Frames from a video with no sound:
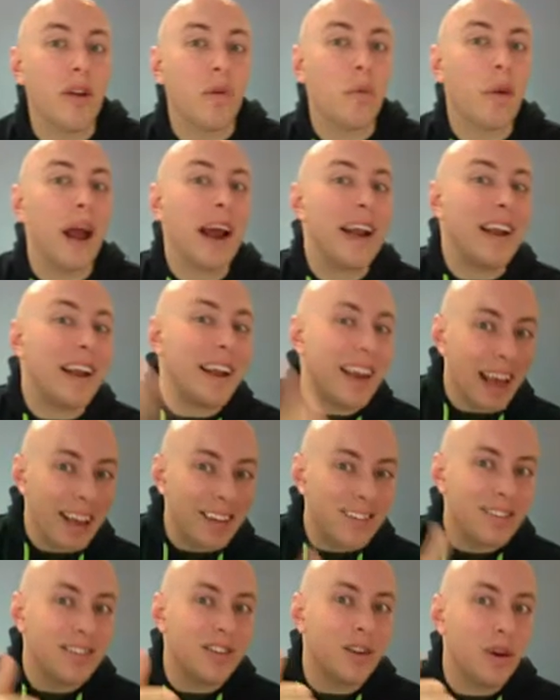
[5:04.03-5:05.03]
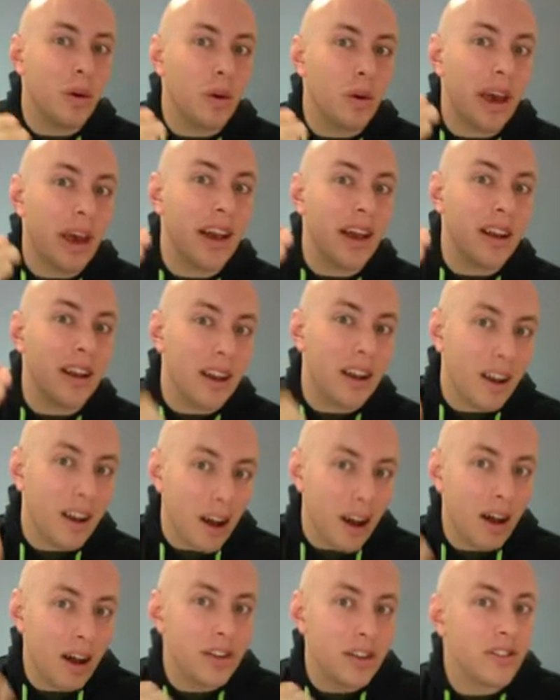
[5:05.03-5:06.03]
right next to a
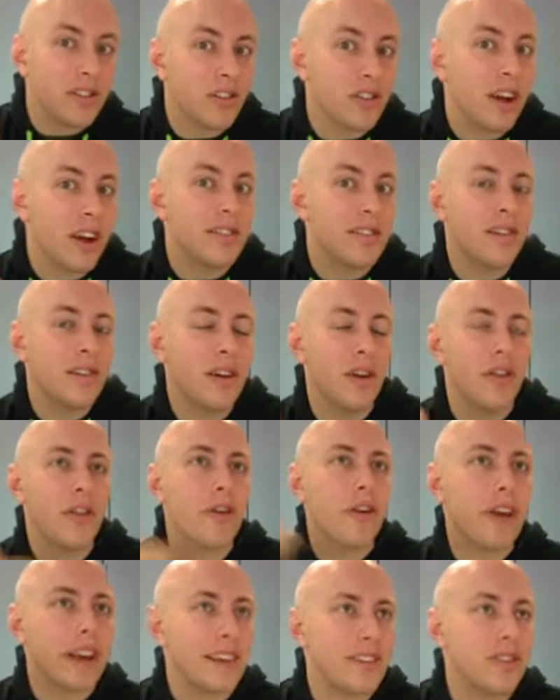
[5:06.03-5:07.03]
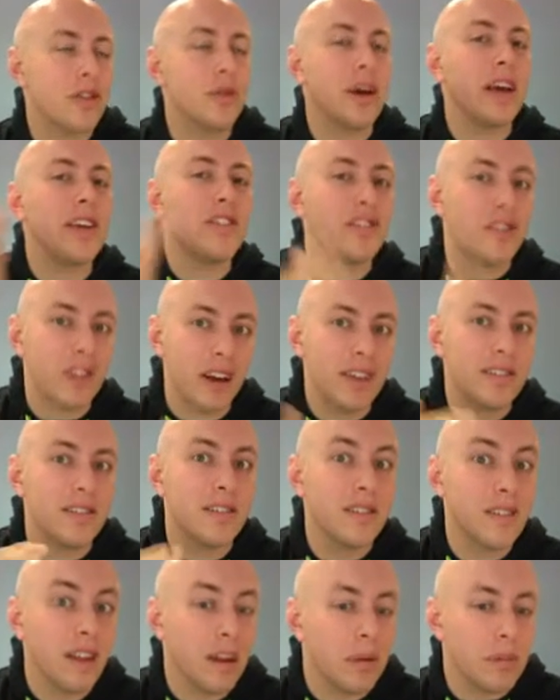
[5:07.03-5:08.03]
non-stressed, or they're next to a stressed
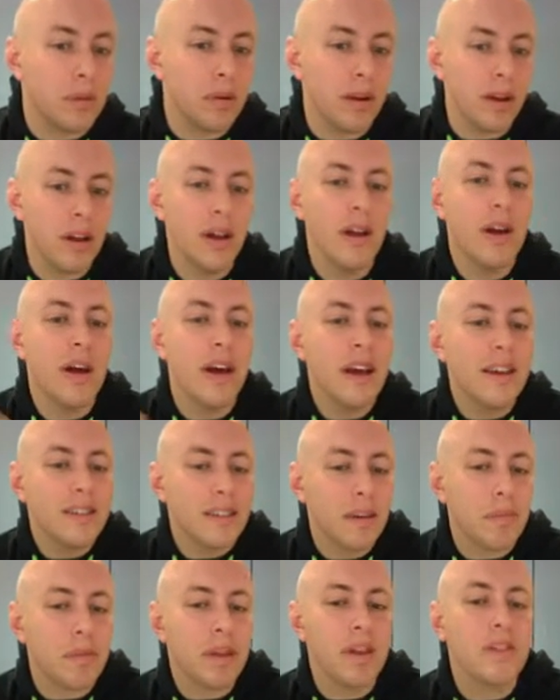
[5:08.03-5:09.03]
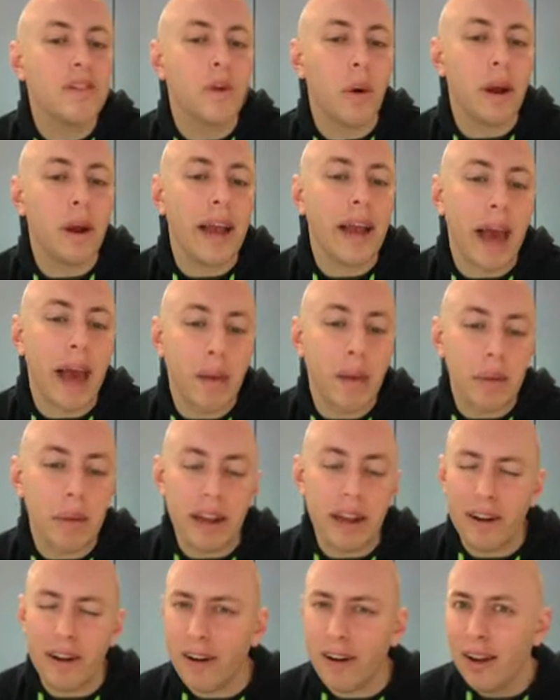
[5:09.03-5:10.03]
syllable. Something is going to happen
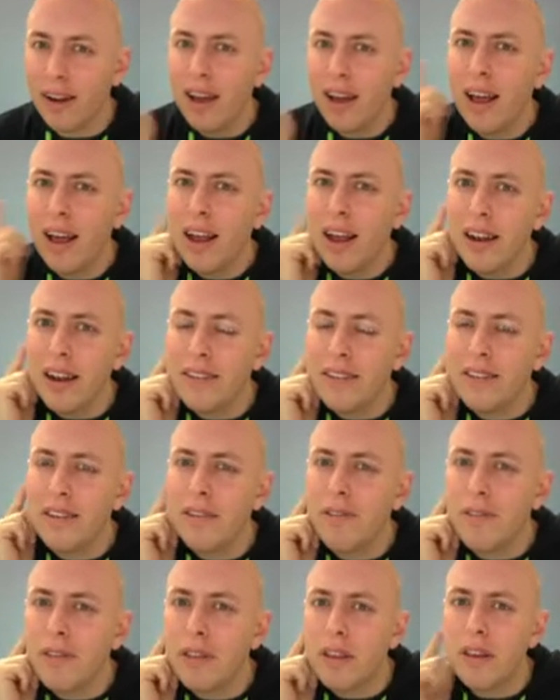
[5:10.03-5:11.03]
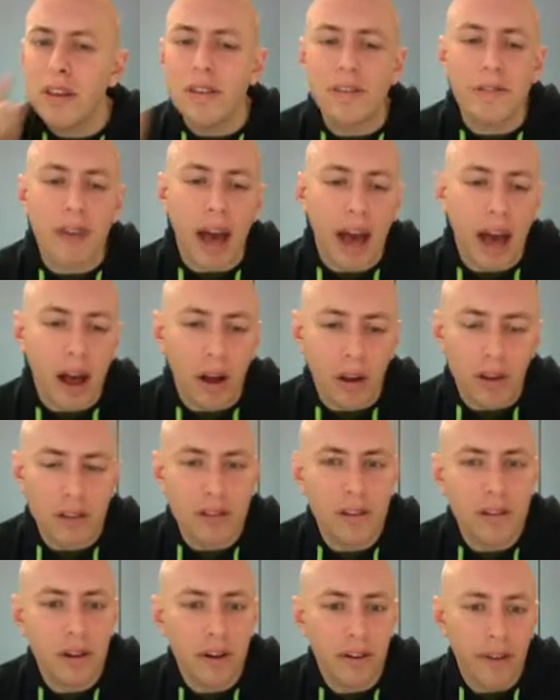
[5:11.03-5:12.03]
here. Listen for these
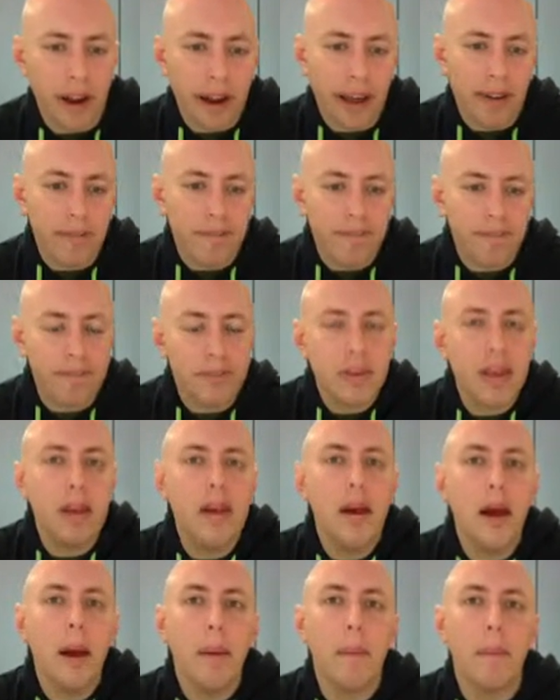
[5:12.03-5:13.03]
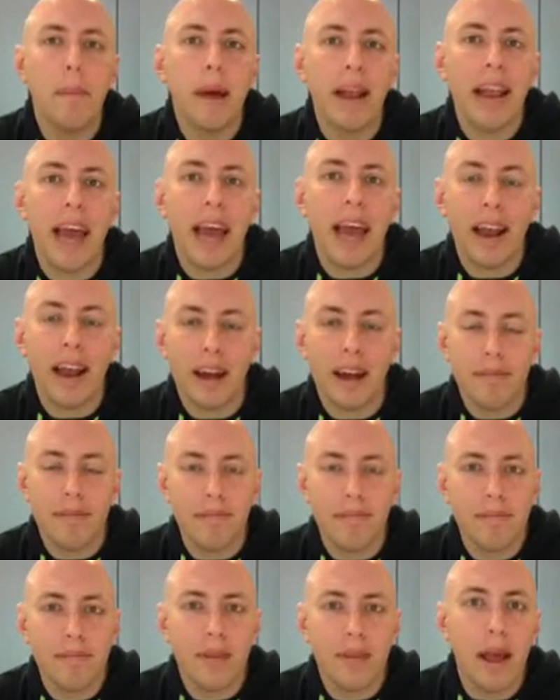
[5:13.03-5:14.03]
vowels. Ready? Banana,
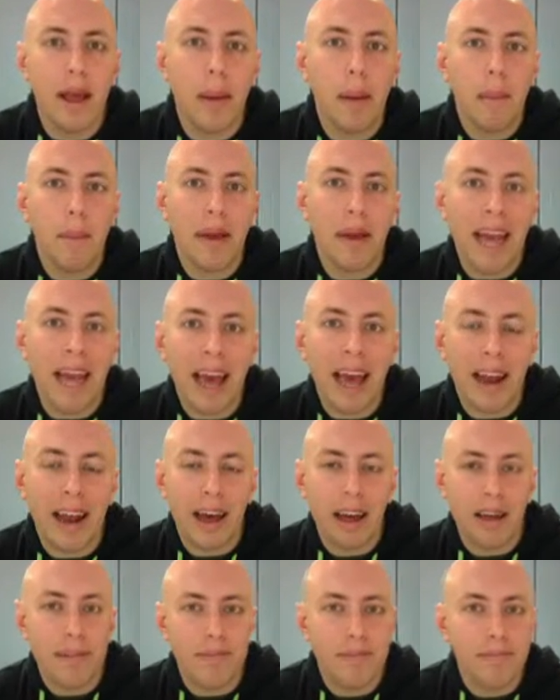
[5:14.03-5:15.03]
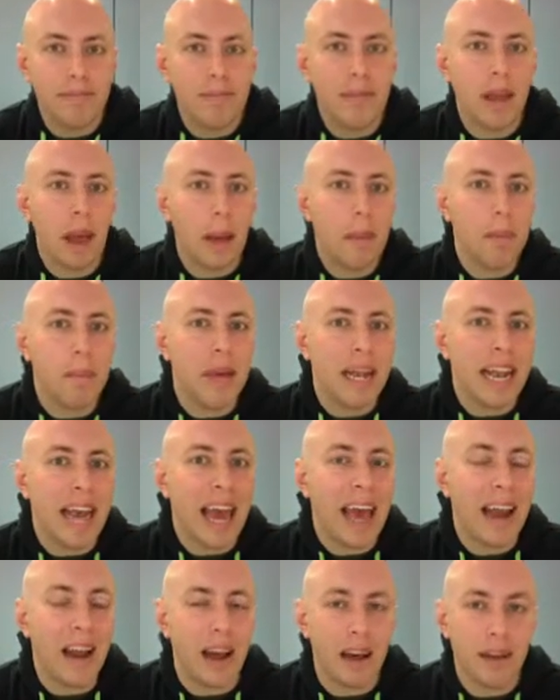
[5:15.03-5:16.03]
banana,
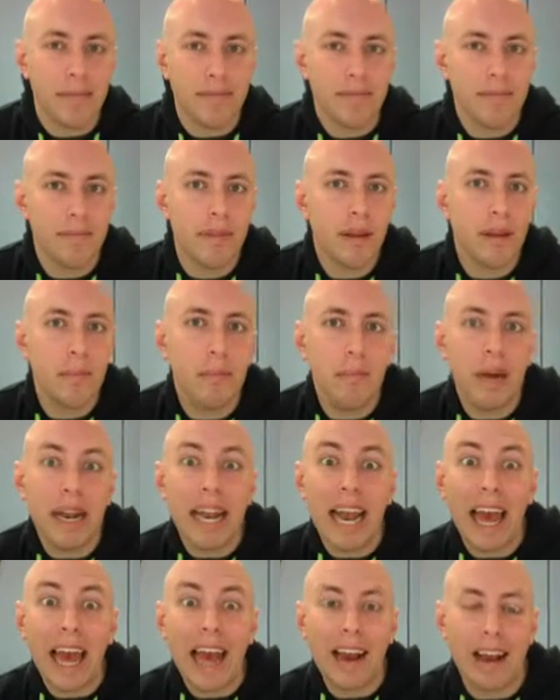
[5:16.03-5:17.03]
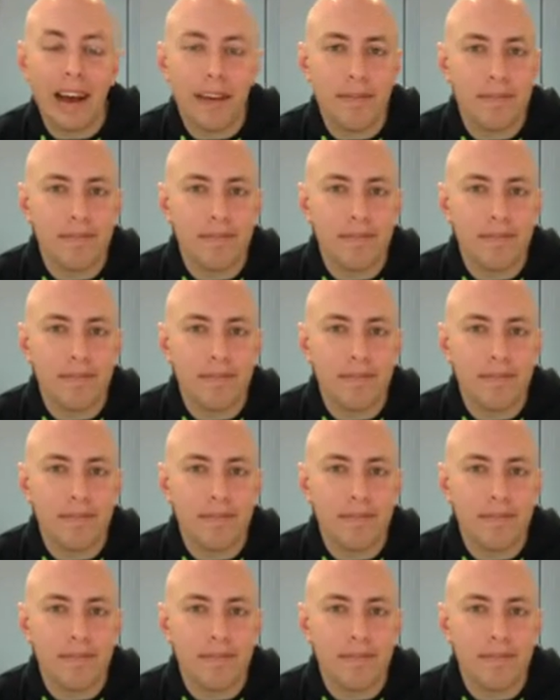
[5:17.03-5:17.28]
banana, banana.